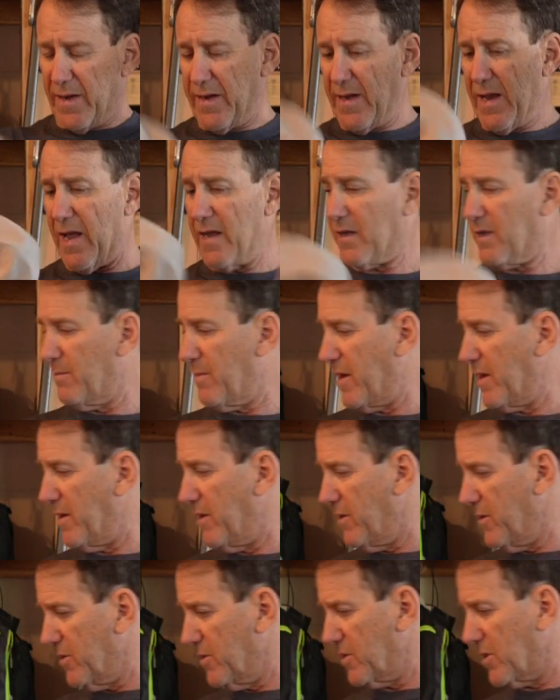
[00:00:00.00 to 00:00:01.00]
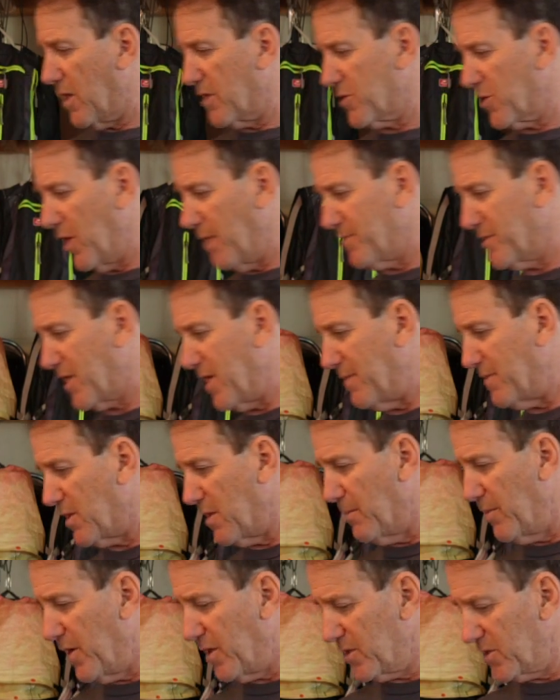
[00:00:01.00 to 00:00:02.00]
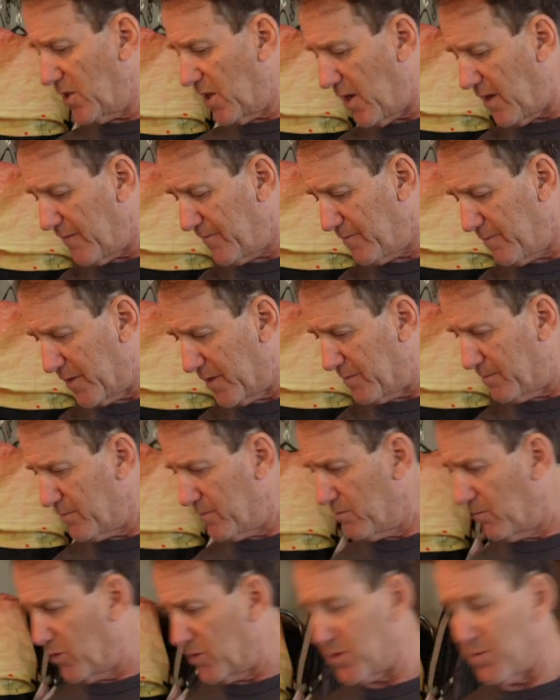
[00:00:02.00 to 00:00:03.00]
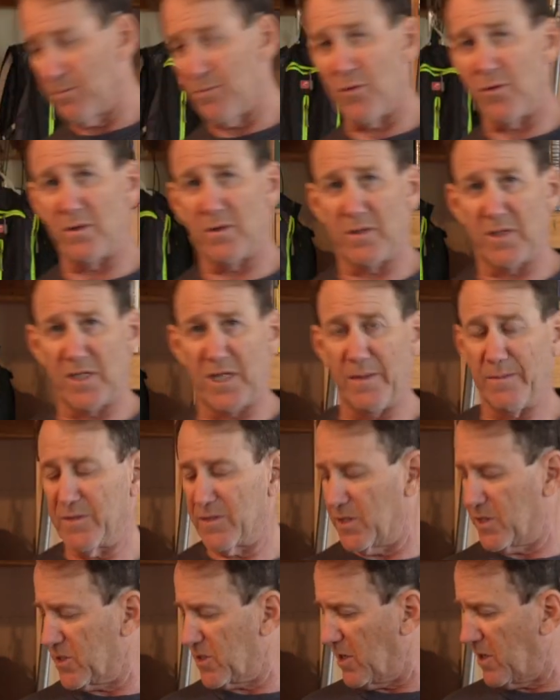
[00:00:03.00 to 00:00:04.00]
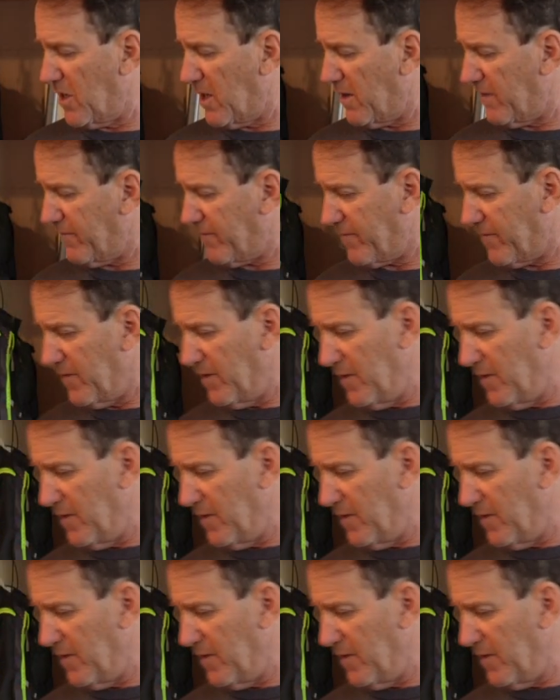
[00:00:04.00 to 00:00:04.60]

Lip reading: neck and my ears. It also helps keep the bugs off, but most importantly keeps the sun off.